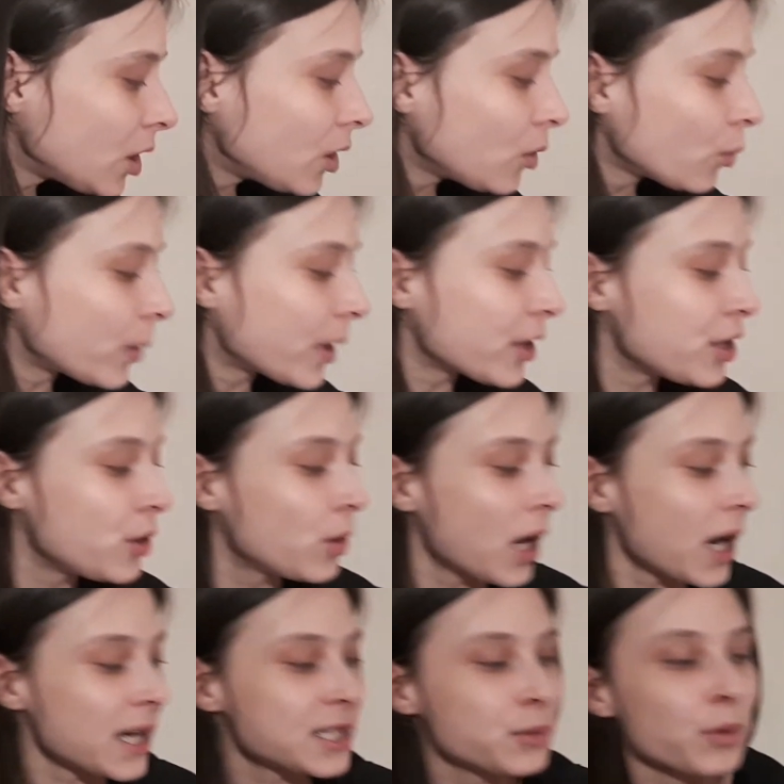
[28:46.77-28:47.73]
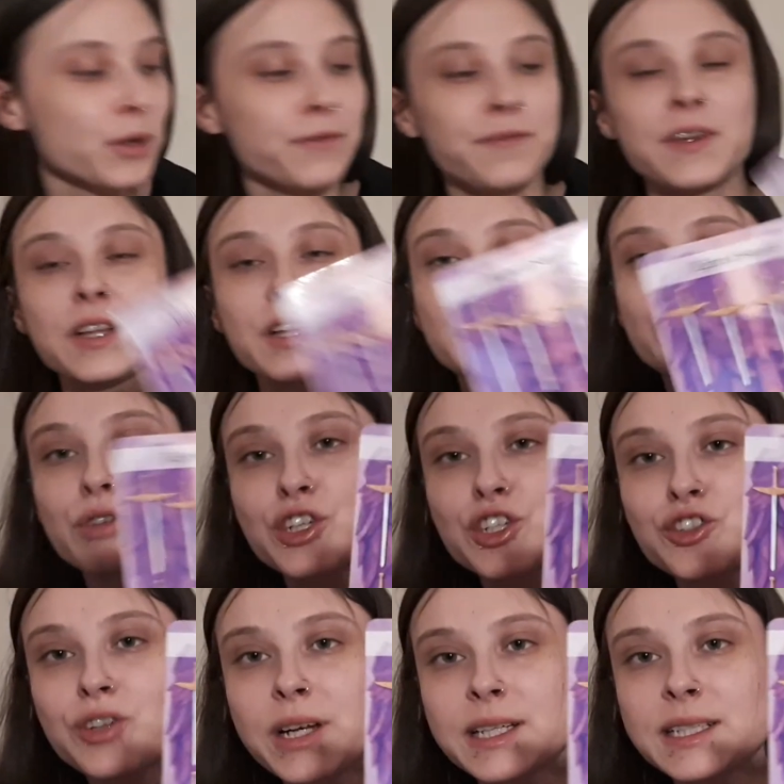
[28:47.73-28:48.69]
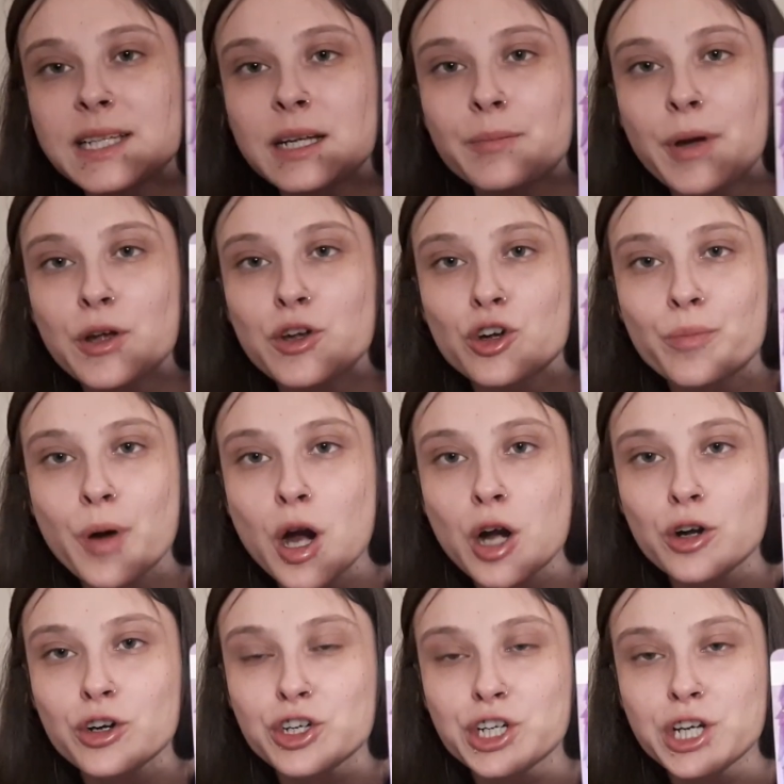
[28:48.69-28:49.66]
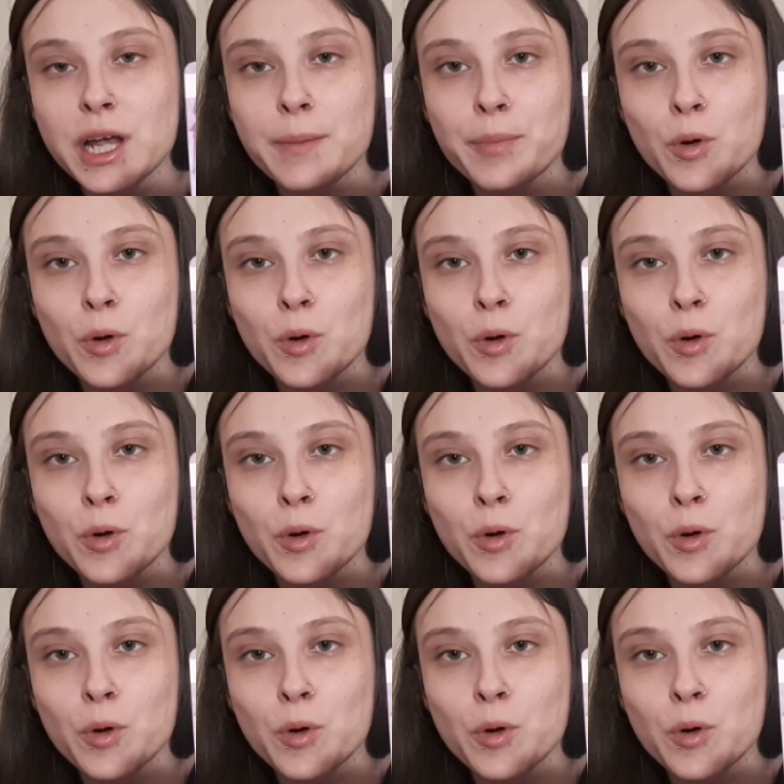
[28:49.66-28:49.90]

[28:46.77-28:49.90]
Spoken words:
Where you guys were feeling restricted about your partnership,